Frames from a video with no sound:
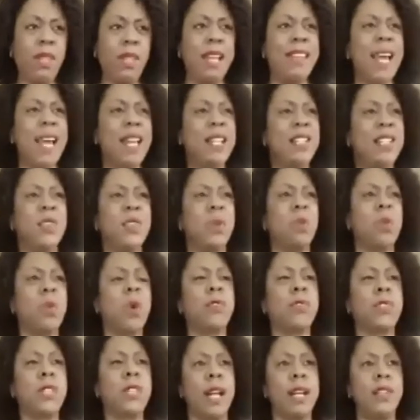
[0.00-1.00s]
and that is the
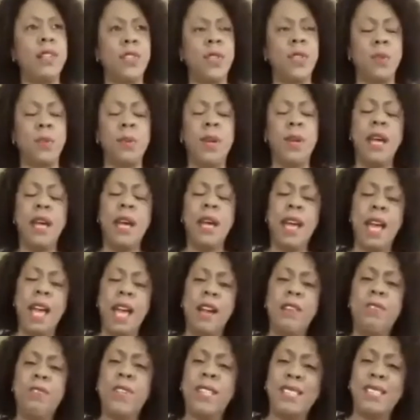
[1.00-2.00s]
work that I do
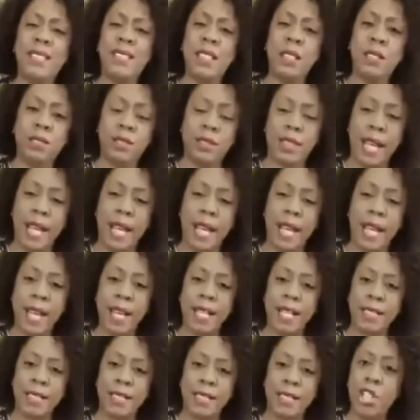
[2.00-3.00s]
every single
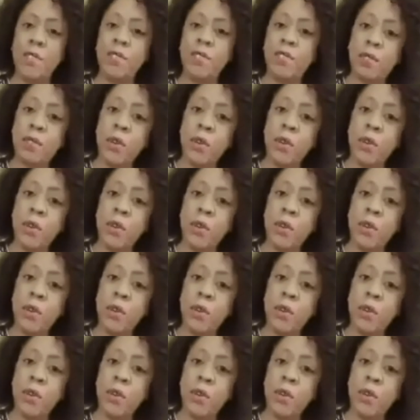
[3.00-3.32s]
day as a chief